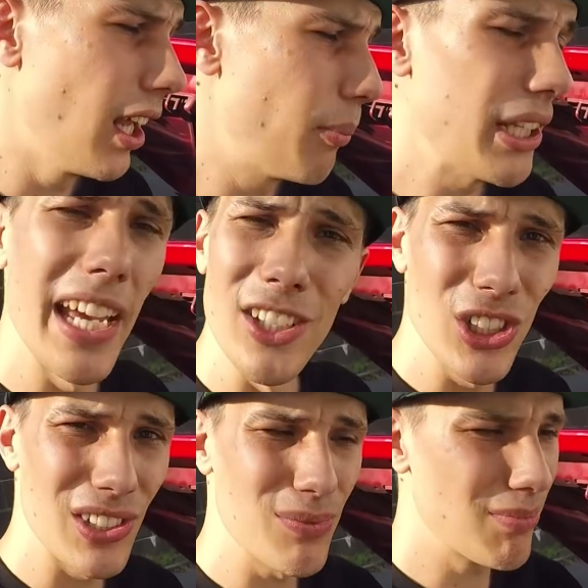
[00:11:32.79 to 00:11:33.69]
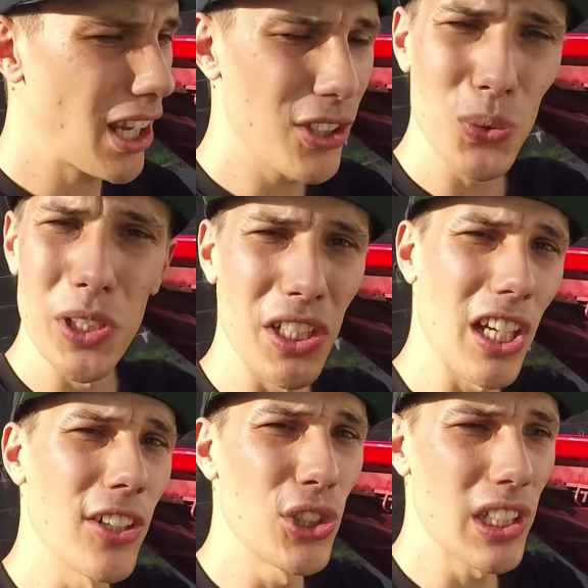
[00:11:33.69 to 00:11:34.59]
But yeah, I just want to
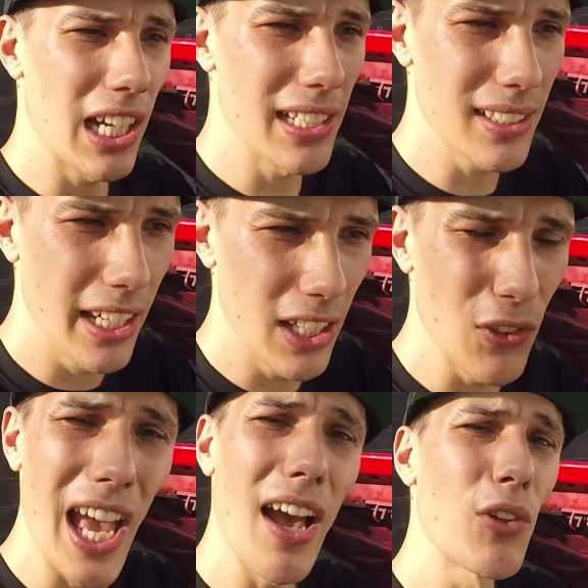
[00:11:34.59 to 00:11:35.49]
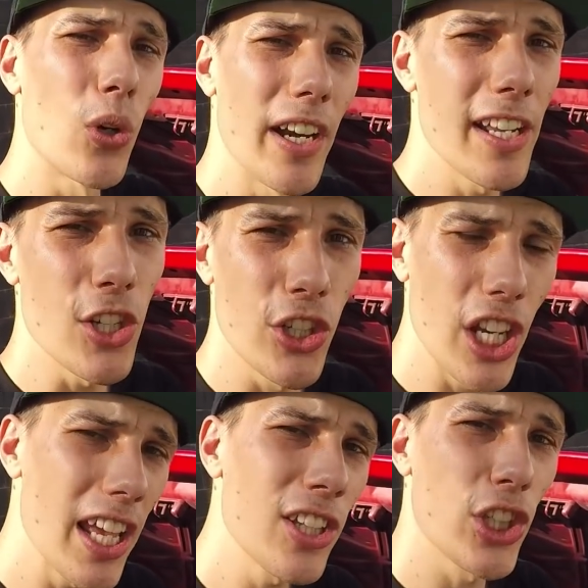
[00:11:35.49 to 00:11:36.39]
encourage you guys, if you haven't already,
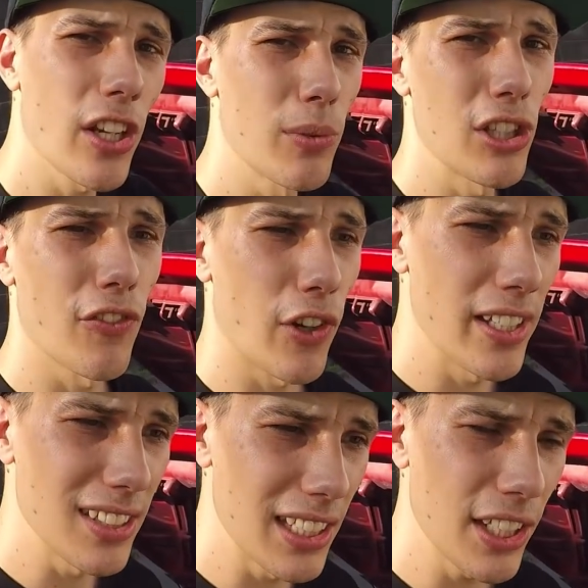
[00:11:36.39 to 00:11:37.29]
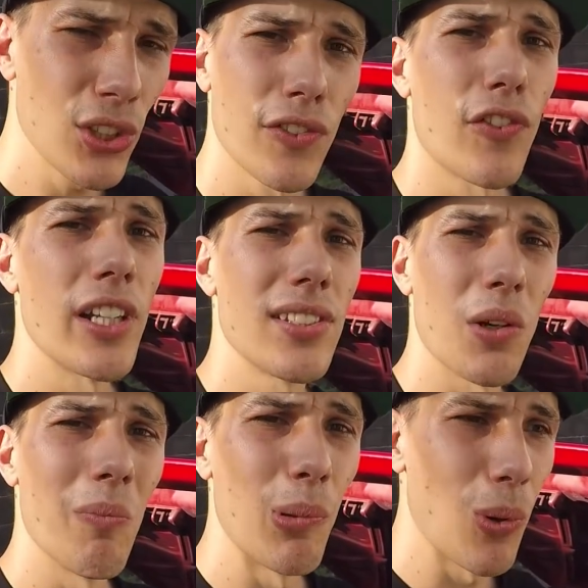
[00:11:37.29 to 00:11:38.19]
share the channel with your friends, get your friends
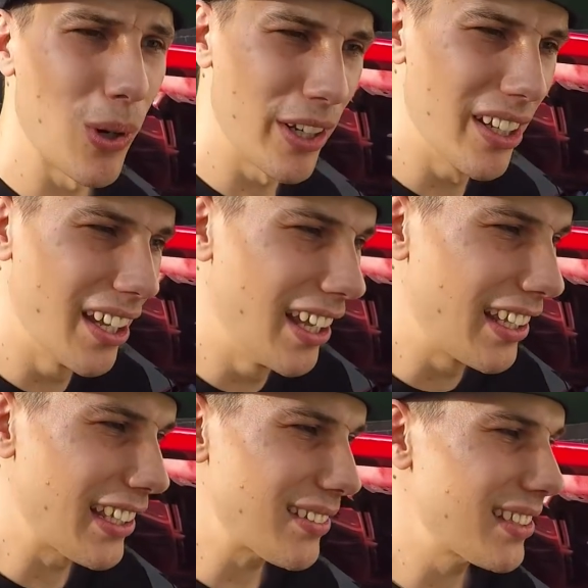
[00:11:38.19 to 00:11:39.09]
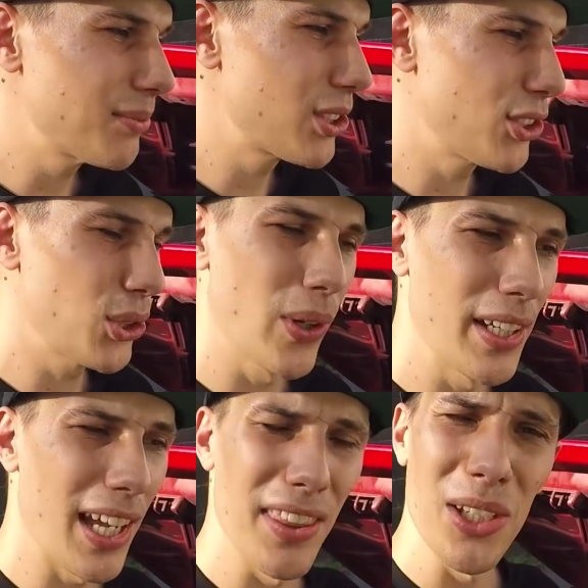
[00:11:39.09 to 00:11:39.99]
on board, get them to
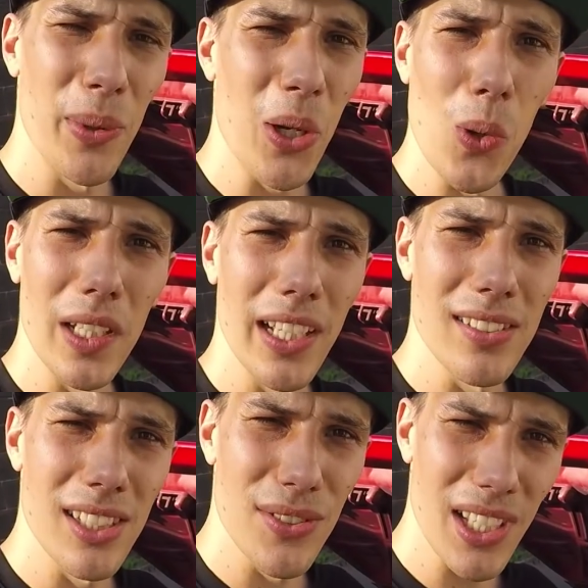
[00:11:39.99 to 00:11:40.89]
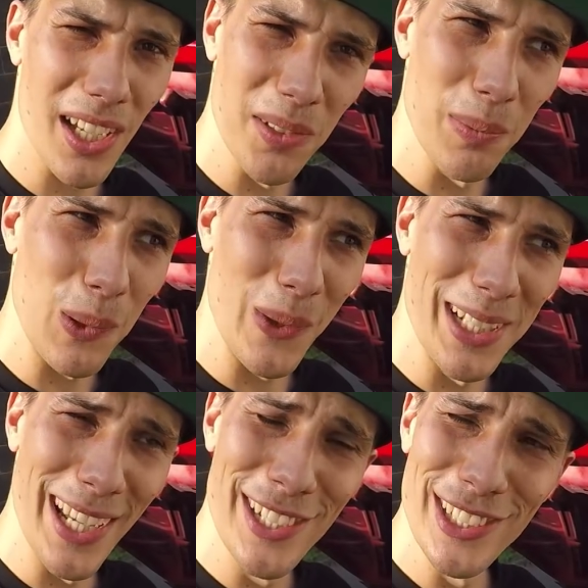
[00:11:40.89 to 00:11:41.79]
join. I think we're calling ourselves Unemployed
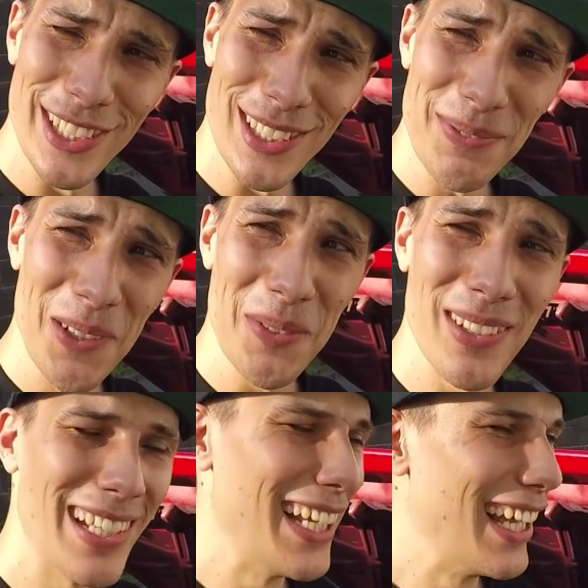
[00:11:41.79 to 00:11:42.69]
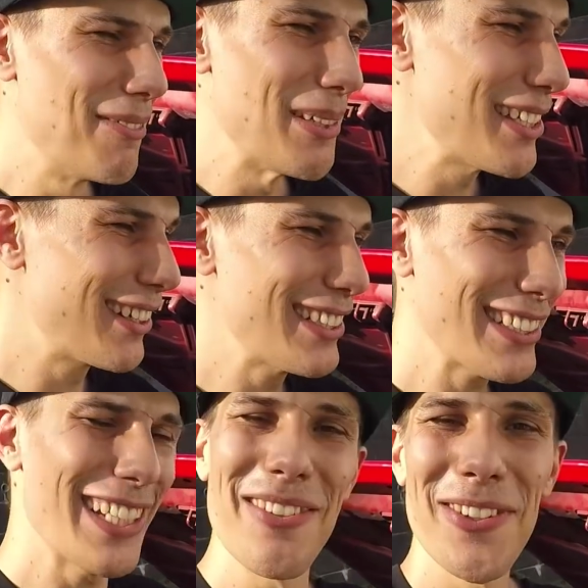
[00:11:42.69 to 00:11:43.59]
Nation at the moment, but you know, just
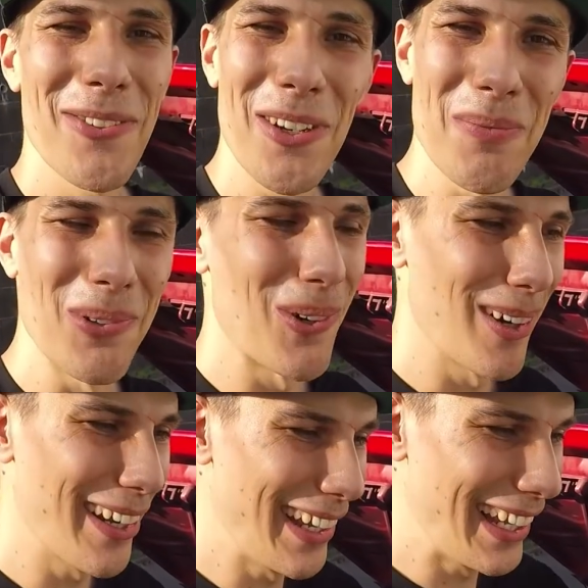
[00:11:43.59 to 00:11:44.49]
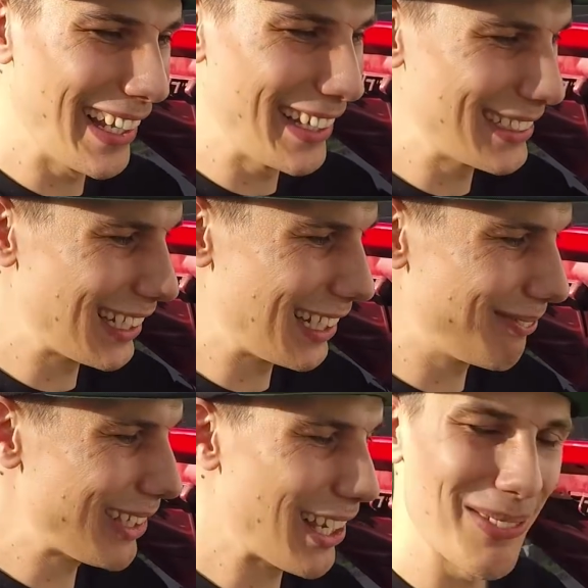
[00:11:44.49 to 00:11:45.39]
get everyone on board. And
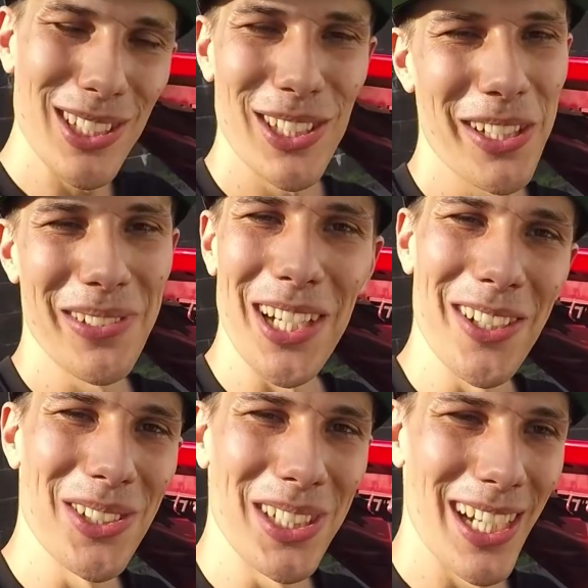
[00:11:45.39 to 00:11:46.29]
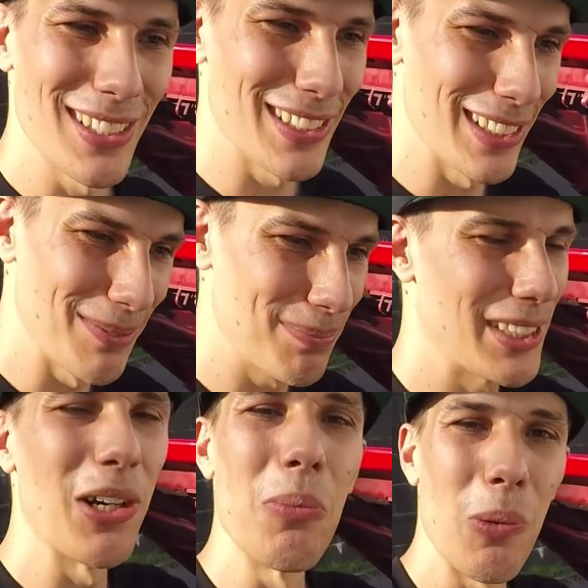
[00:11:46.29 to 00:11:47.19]
yeah, I'm just trying to encourage you guys to
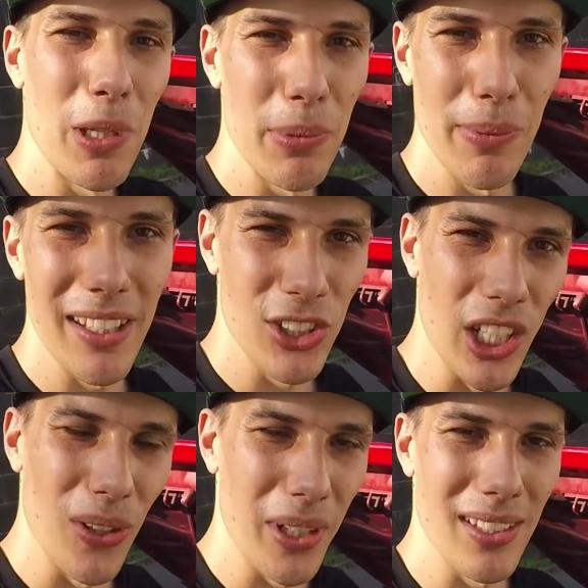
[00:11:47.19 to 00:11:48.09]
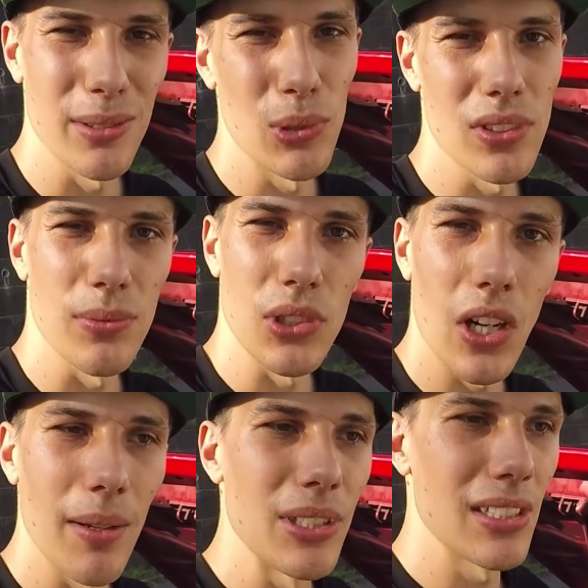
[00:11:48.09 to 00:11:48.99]
tell more people about the channel and get some more
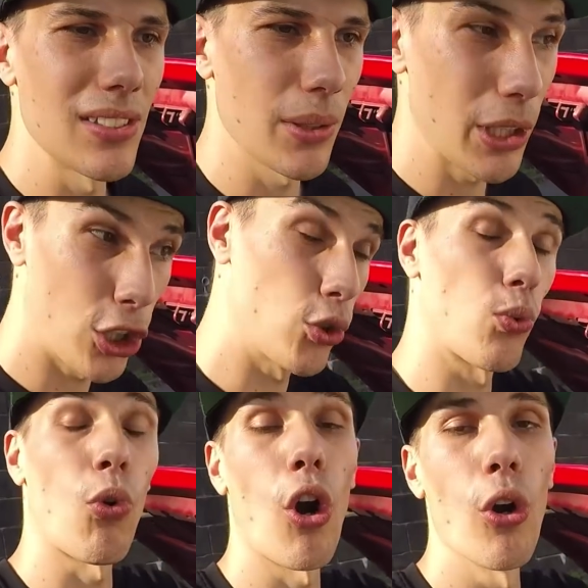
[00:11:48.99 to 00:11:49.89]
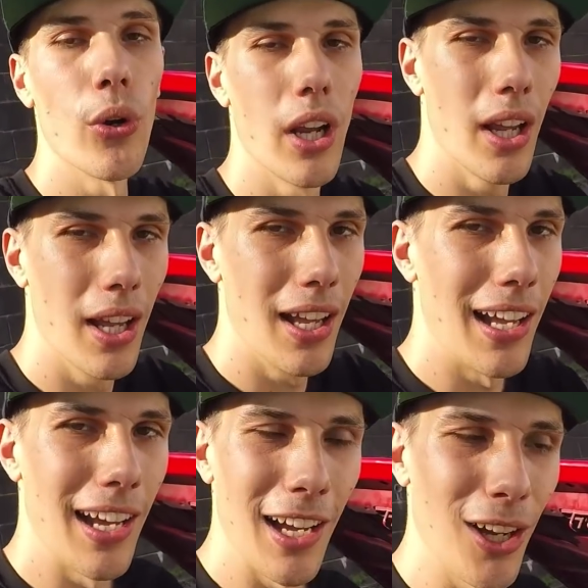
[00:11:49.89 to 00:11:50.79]
subscribers in so we can grow
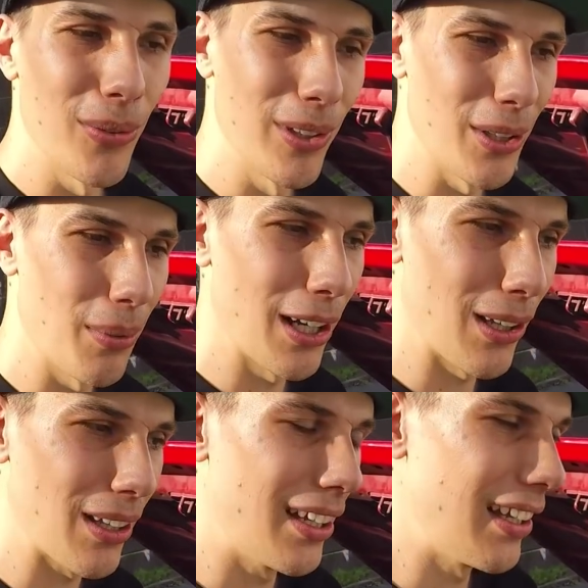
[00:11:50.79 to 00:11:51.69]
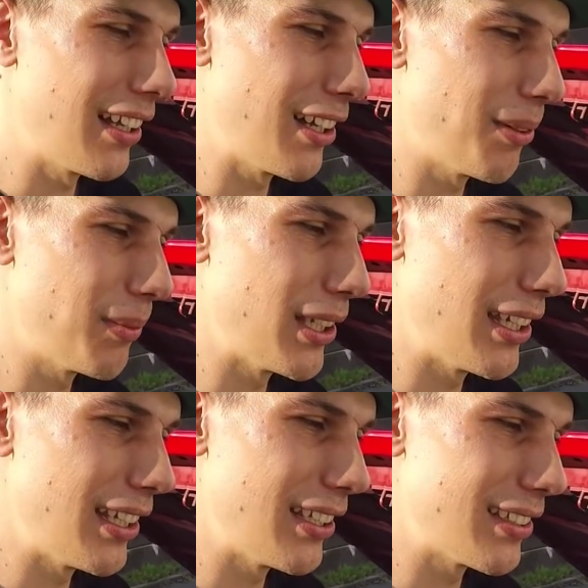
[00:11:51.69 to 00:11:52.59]
really well.
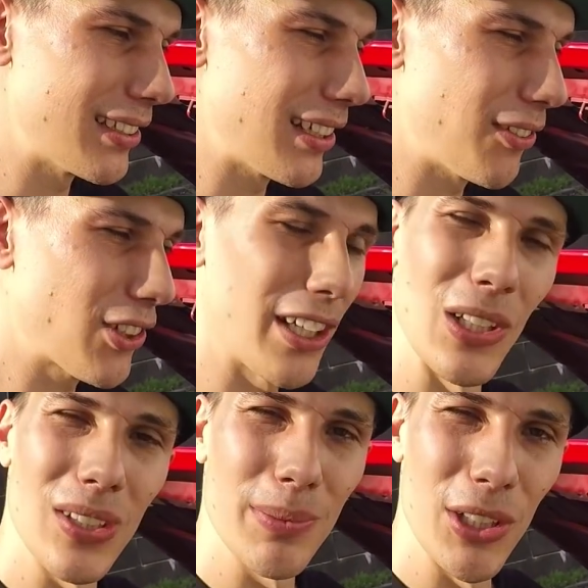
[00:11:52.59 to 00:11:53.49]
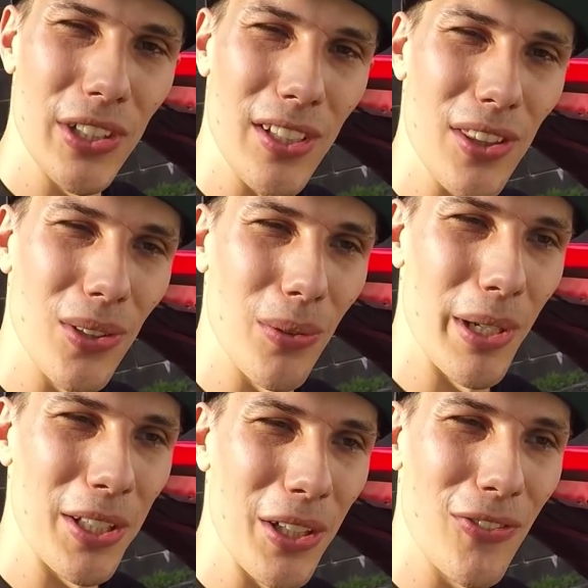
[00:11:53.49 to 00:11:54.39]
And I've kind of lost my train of thought where
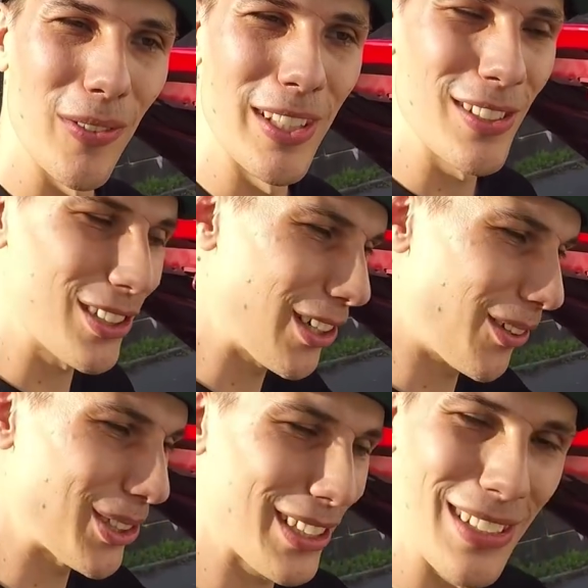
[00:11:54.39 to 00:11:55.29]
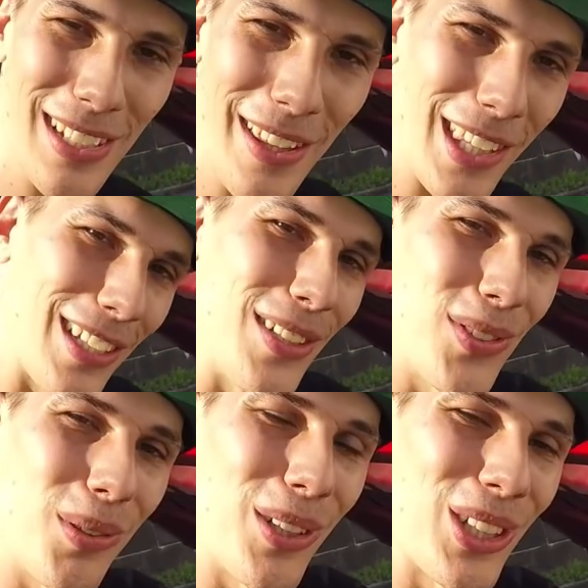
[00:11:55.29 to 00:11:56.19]
to go from this, so I'm just going to say thanks heaps
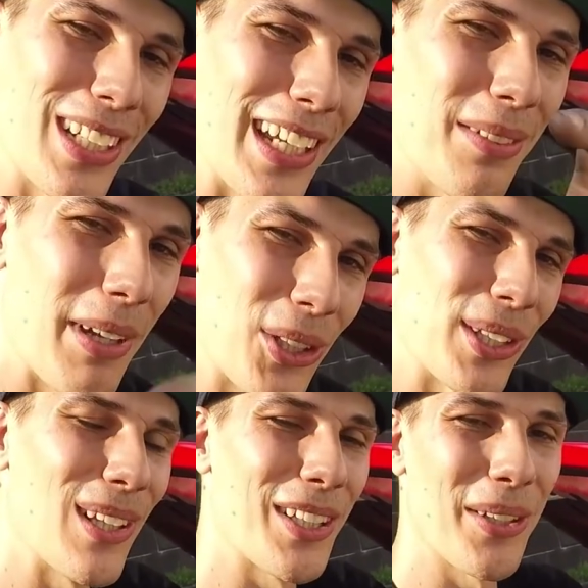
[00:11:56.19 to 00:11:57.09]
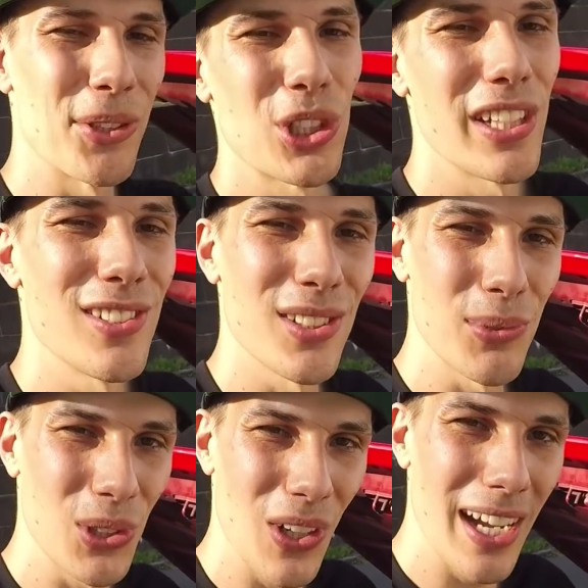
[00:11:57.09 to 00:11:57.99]
for watching. Again, make sure you like, comment, share, and
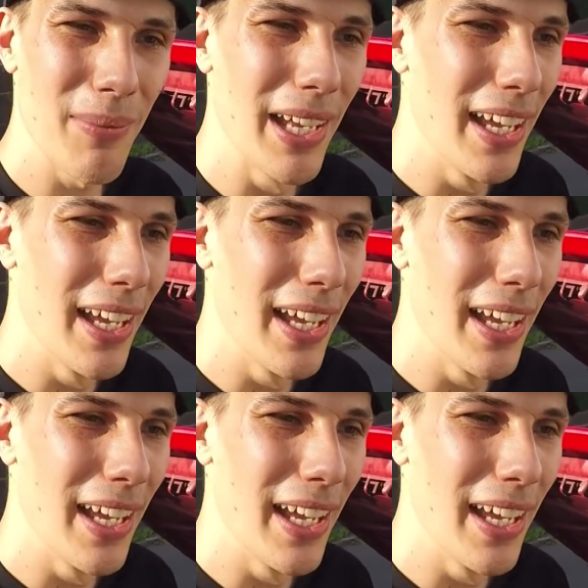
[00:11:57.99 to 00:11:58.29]
subscribe.